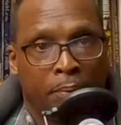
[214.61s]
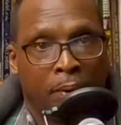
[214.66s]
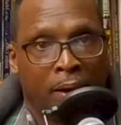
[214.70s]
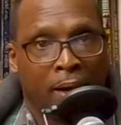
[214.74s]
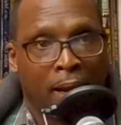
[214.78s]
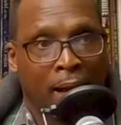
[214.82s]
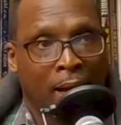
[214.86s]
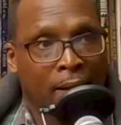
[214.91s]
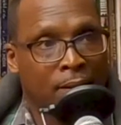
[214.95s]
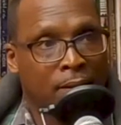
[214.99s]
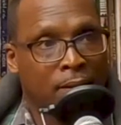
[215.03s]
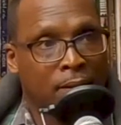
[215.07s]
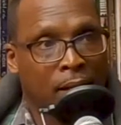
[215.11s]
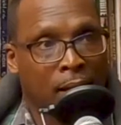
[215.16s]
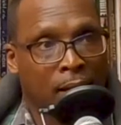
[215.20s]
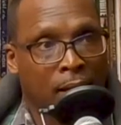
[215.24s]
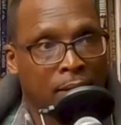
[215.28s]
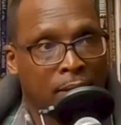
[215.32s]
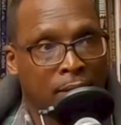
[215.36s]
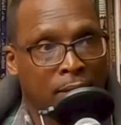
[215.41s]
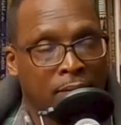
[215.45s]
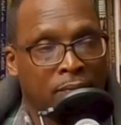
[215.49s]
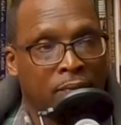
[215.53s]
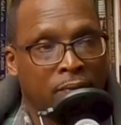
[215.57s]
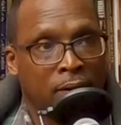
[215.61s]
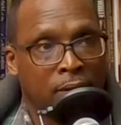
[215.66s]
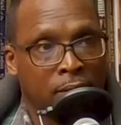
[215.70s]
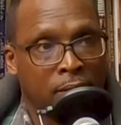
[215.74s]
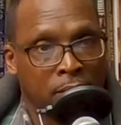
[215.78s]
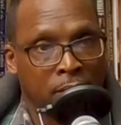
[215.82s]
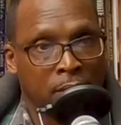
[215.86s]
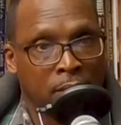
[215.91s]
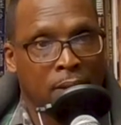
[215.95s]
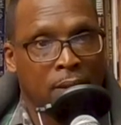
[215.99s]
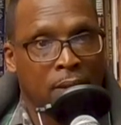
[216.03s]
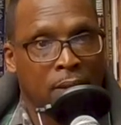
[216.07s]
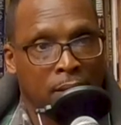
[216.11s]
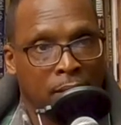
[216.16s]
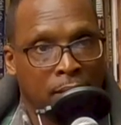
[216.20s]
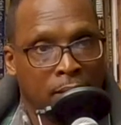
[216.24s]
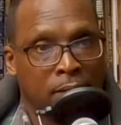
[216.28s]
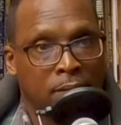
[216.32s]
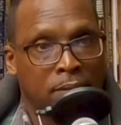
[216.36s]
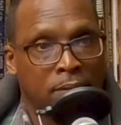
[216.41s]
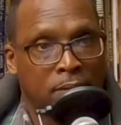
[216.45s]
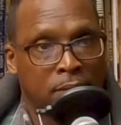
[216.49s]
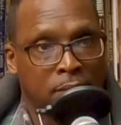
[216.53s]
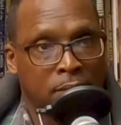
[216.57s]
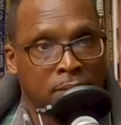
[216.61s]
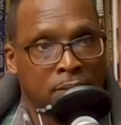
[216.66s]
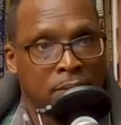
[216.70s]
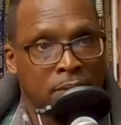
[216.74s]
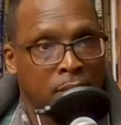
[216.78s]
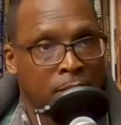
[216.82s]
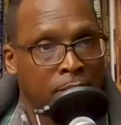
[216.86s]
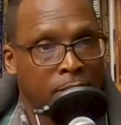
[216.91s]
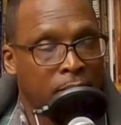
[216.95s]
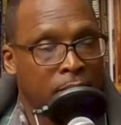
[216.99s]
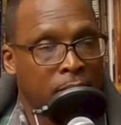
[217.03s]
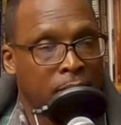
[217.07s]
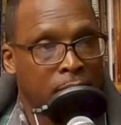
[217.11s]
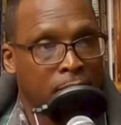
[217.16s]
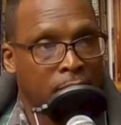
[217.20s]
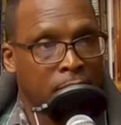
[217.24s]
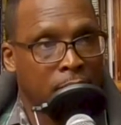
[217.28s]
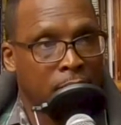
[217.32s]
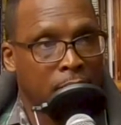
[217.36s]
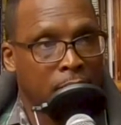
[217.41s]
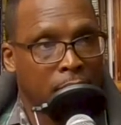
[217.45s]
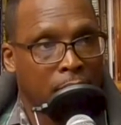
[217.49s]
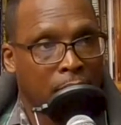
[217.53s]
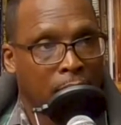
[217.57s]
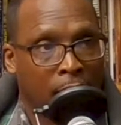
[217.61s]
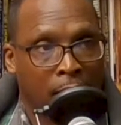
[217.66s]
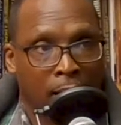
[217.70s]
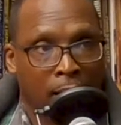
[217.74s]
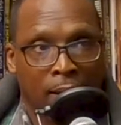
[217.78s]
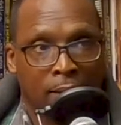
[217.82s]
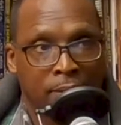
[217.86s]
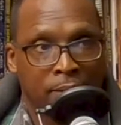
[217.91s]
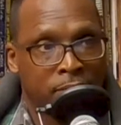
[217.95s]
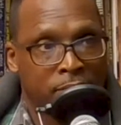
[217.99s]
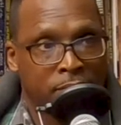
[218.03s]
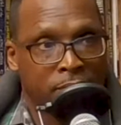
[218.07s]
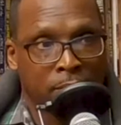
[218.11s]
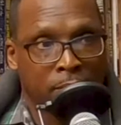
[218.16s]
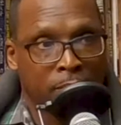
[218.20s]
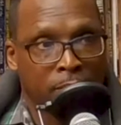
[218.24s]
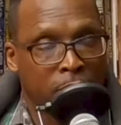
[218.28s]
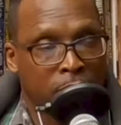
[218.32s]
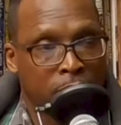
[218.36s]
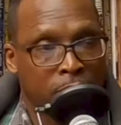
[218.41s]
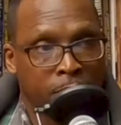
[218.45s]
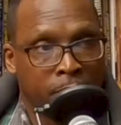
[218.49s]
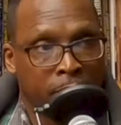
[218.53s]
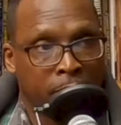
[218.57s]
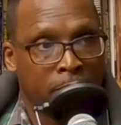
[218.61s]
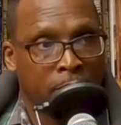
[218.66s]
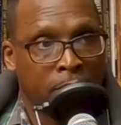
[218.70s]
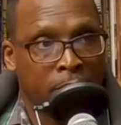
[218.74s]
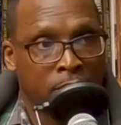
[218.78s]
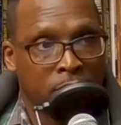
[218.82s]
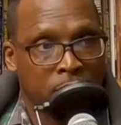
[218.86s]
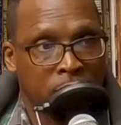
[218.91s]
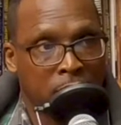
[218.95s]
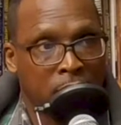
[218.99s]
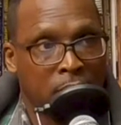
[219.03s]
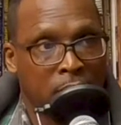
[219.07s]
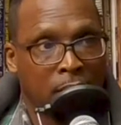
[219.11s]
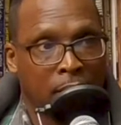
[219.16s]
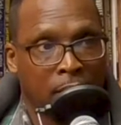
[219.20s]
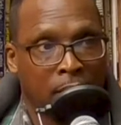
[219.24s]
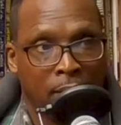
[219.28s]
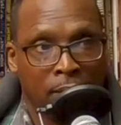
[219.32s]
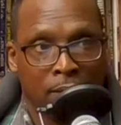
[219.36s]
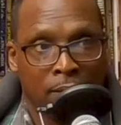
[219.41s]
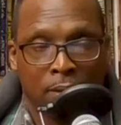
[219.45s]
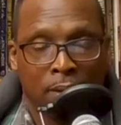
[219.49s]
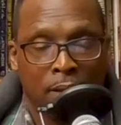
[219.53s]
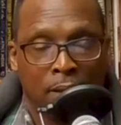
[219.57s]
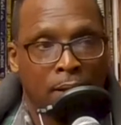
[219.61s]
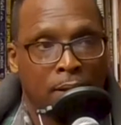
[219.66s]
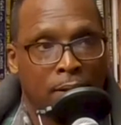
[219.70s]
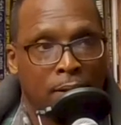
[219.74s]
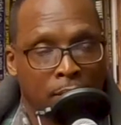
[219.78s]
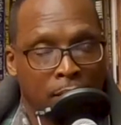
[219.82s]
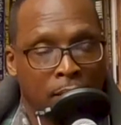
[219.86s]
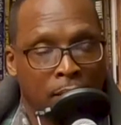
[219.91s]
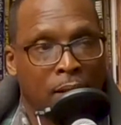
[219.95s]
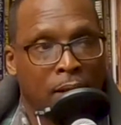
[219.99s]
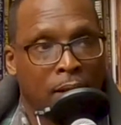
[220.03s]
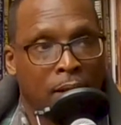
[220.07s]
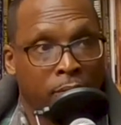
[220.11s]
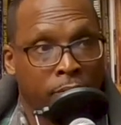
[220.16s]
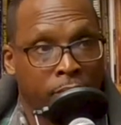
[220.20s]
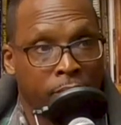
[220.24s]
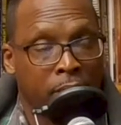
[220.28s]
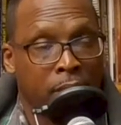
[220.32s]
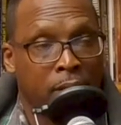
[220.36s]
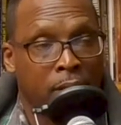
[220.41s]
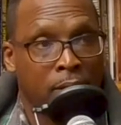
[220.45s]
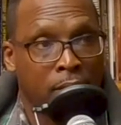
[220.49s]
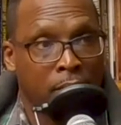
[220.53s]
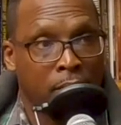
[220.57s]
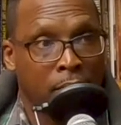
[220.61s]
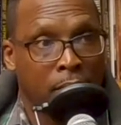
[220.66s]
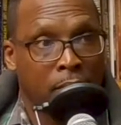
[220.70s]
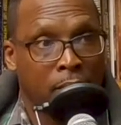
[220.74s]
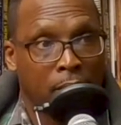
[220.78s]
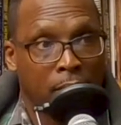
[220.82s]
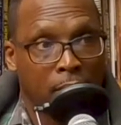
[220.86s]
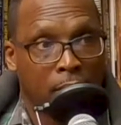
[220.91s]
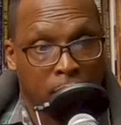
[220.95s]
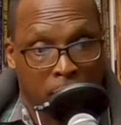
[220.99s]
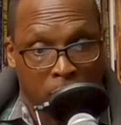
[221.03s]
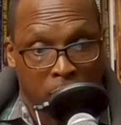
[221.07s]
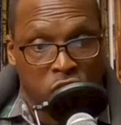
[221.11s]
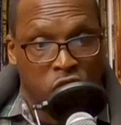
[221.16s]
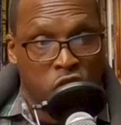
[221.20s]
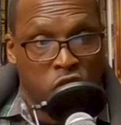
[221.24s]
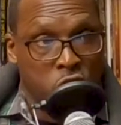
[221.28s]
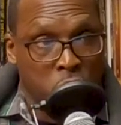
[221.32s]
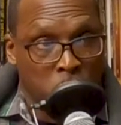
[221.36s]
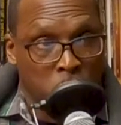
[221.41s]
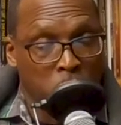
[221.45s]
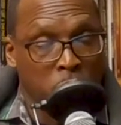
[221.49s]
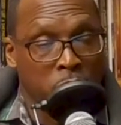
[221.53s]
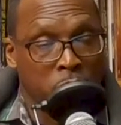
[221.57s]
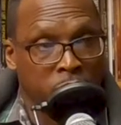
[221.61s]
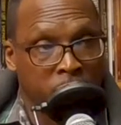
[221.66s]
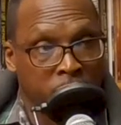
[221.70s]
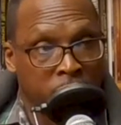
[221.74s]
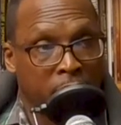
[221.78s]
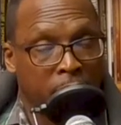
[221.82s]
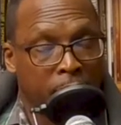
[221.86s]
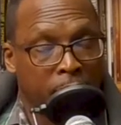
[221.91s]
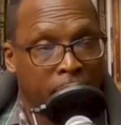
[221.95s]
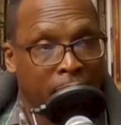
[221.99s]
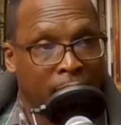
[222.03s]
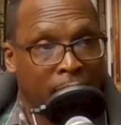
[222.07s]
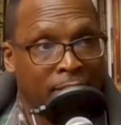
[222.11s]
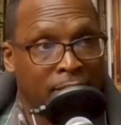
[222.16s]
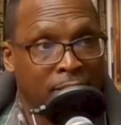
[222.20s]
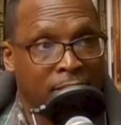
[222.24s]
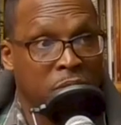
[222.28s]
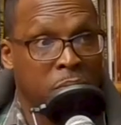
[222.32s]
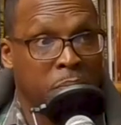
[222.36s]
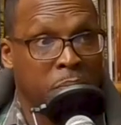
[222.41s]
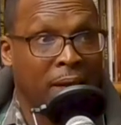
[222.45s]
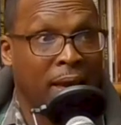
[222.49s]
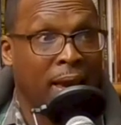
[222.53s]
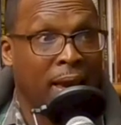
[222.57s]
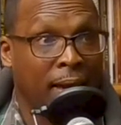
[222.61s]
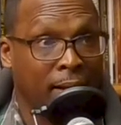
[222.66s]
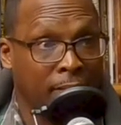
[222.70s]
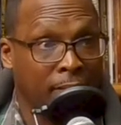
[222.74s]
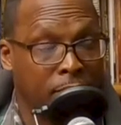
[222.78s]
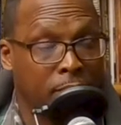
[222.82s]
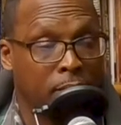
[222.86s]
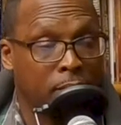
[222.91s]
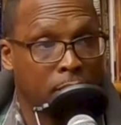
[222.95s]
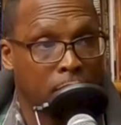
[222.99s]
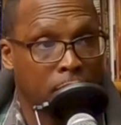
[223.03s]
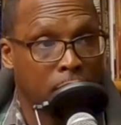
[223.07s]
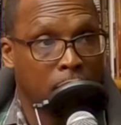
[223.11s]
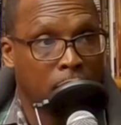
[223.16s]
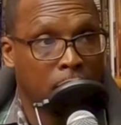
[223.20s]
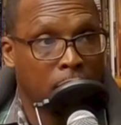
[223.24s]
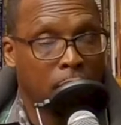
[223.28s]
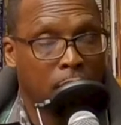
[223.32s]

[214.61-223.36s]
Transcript: But I could even look into some of the eyes of some of those people and see, hey, they are really consumed by this behavior.